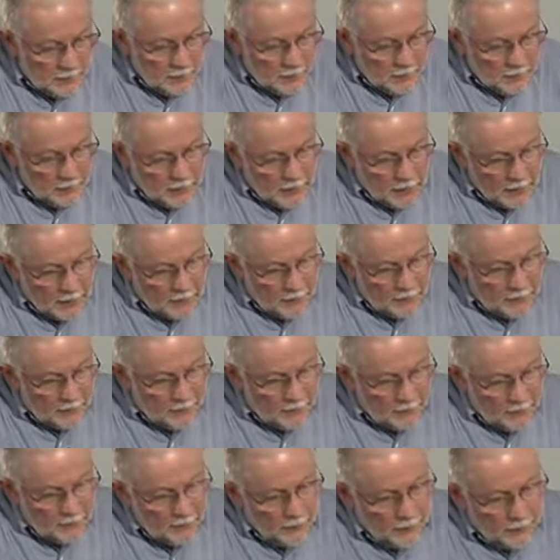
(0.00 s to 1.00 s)
that has
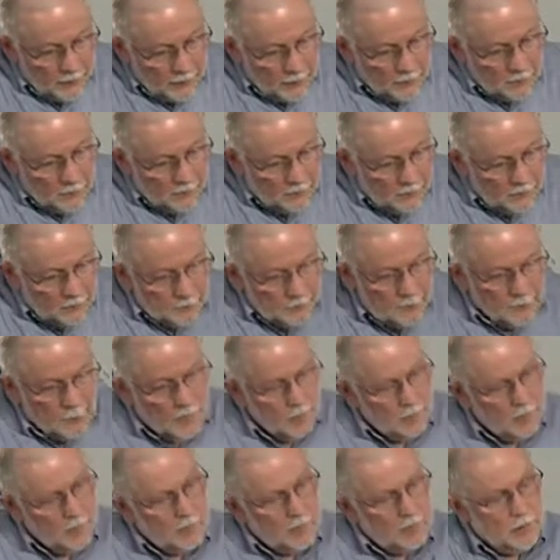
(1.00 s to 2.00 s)
urethane
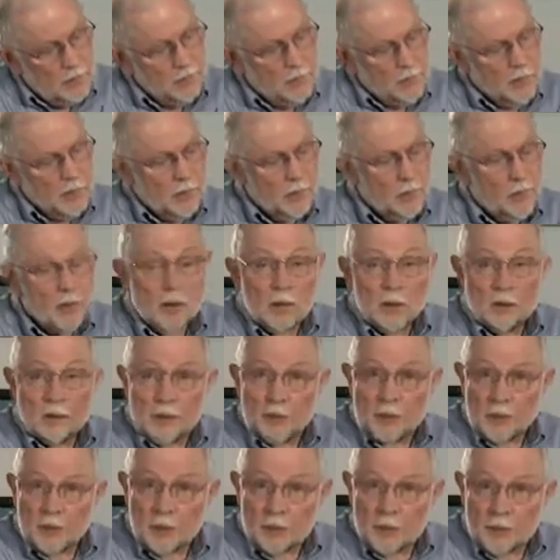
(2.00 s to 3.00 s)
embedded all the way
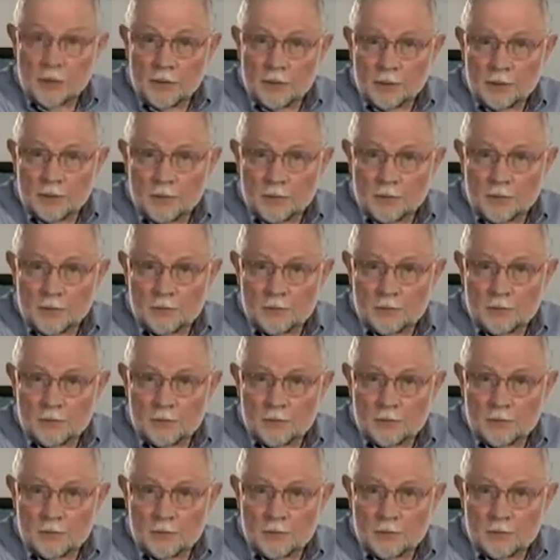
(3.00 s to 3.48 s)
around it